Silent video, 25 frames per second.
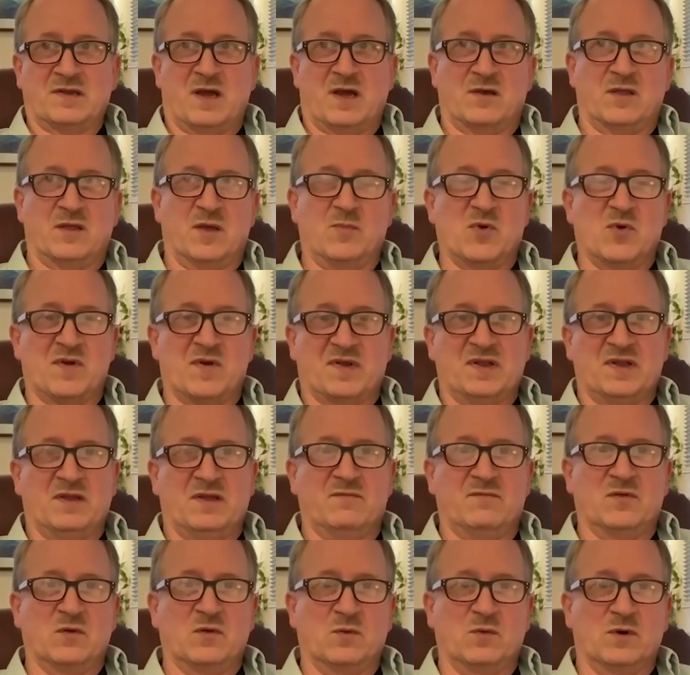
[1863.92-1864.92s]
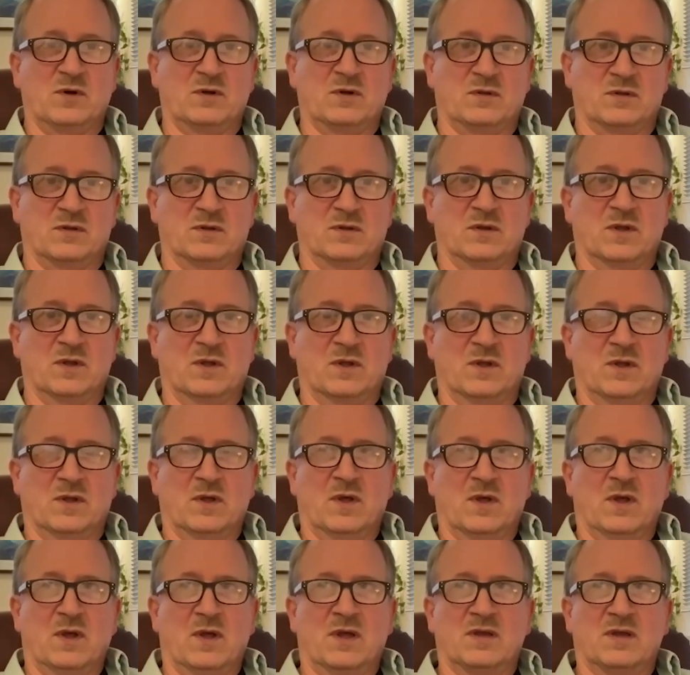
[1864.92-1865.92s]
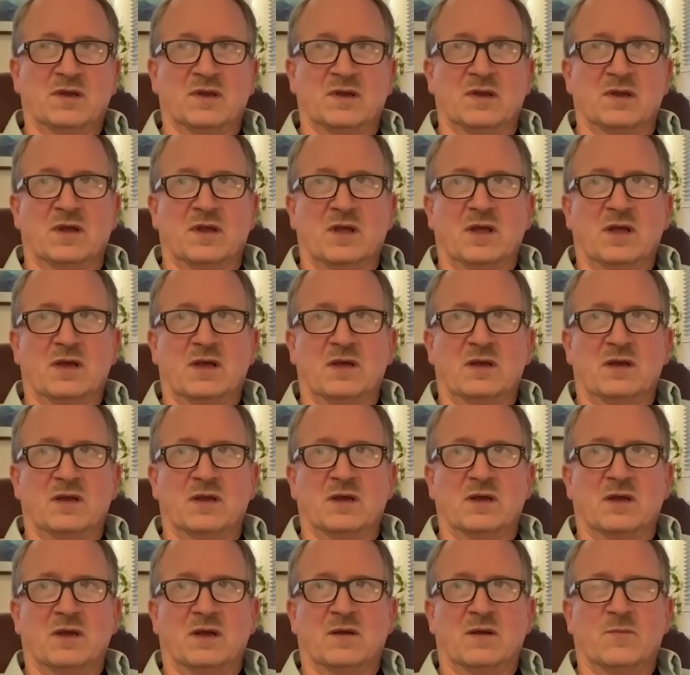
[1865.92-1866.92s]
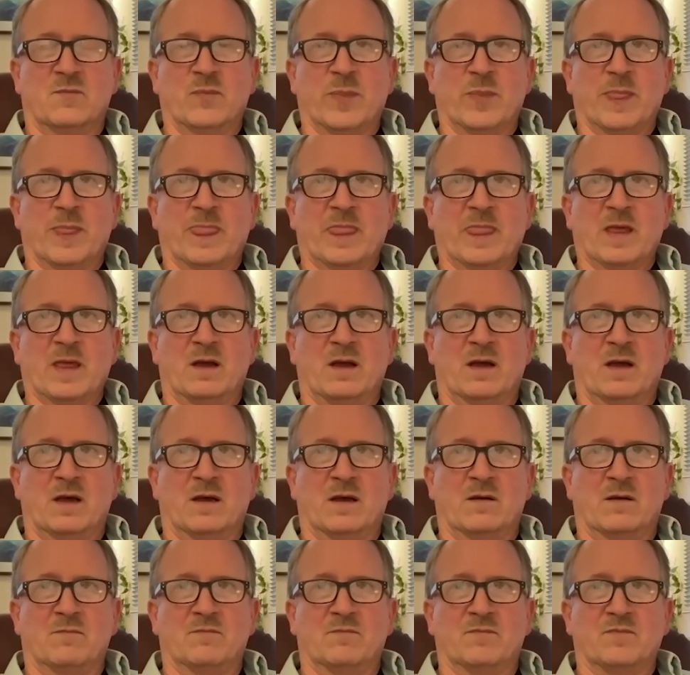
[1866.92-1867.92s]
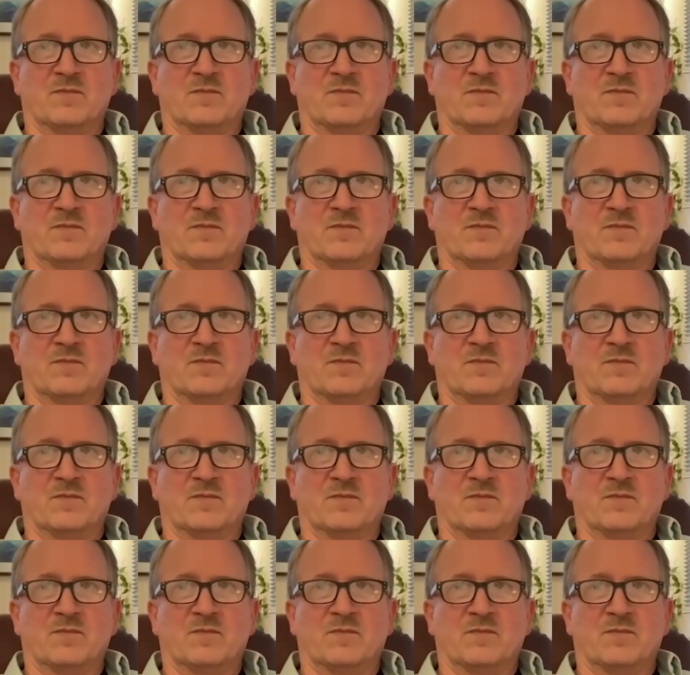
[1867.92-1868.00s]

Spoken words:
how they perceive the world. And